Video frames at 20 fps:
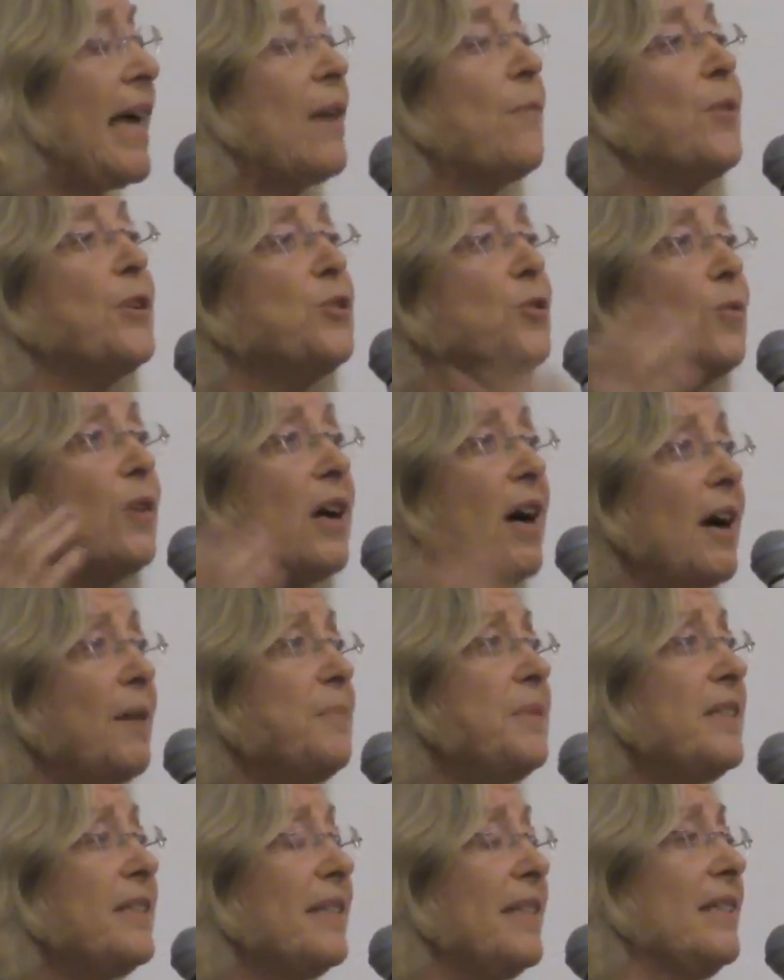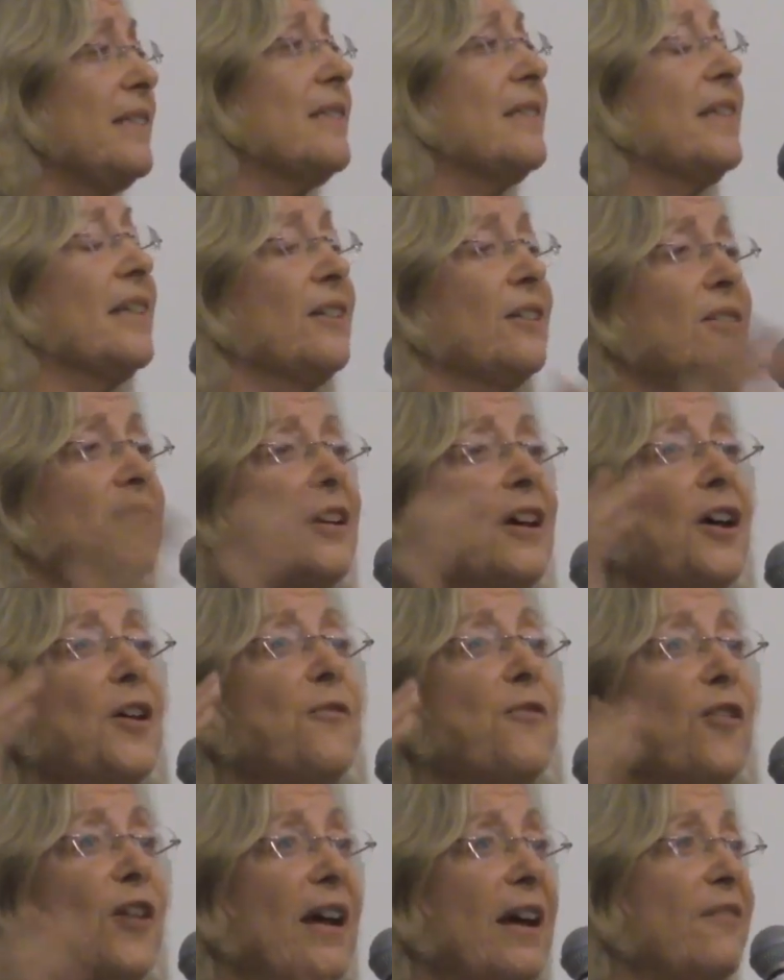And when you come to these things,
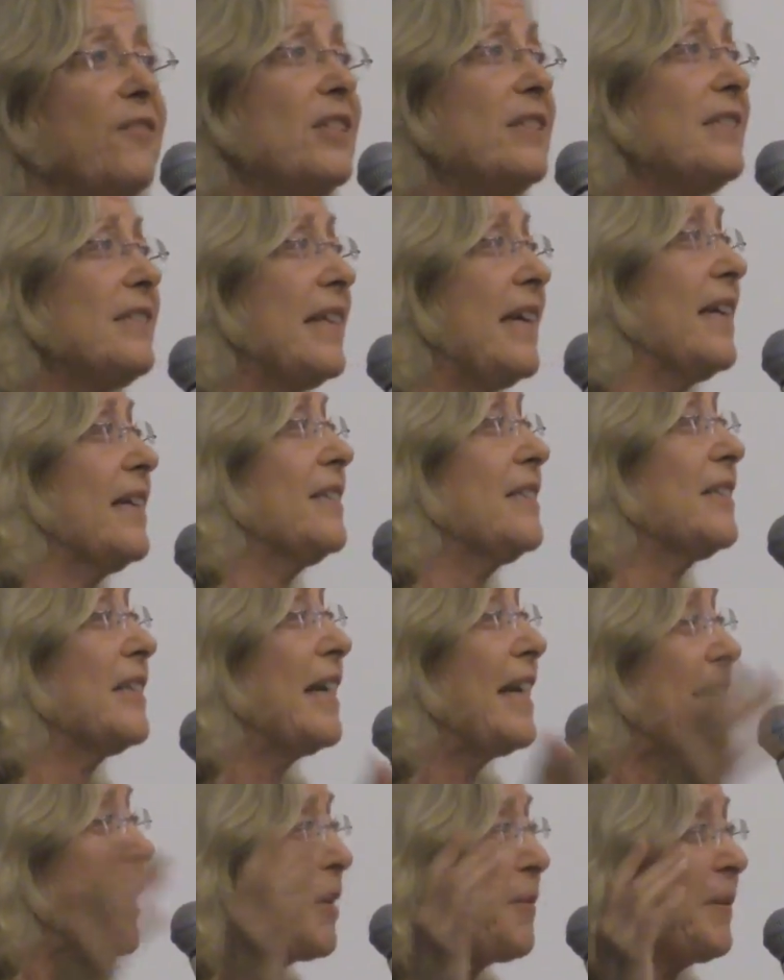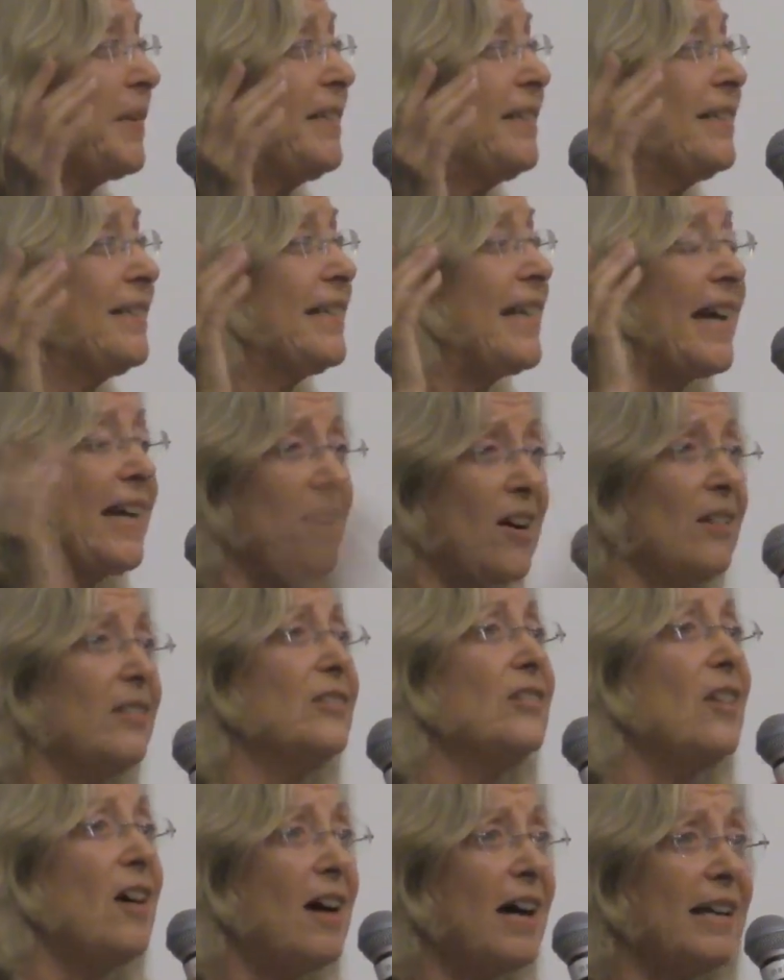for heaven's sakes, get
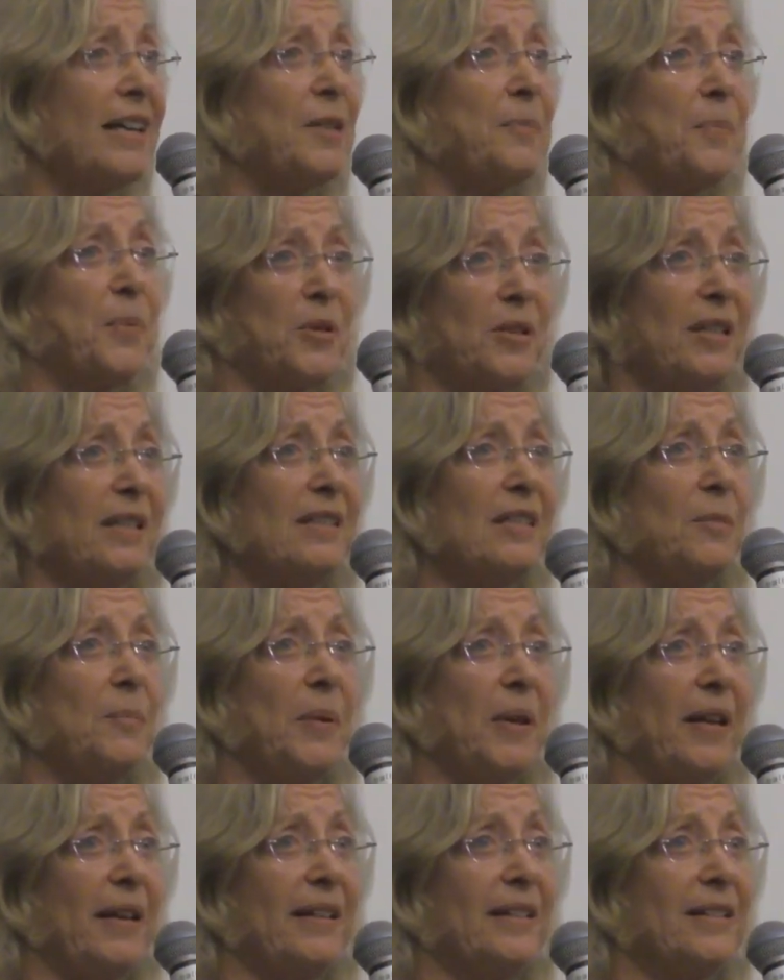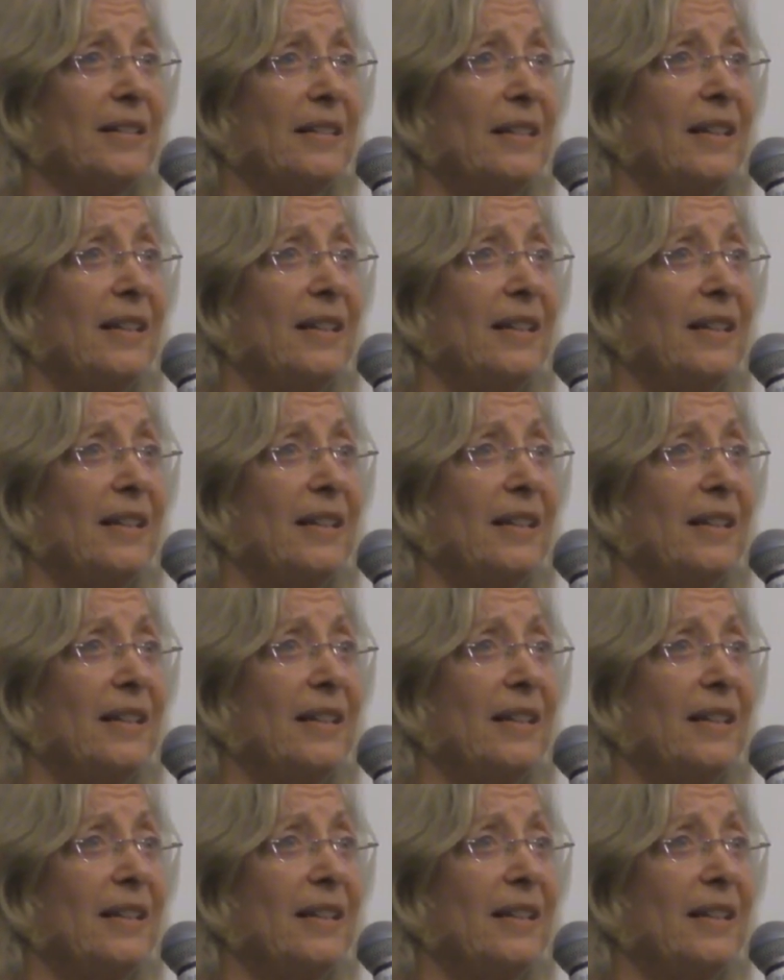online and participate.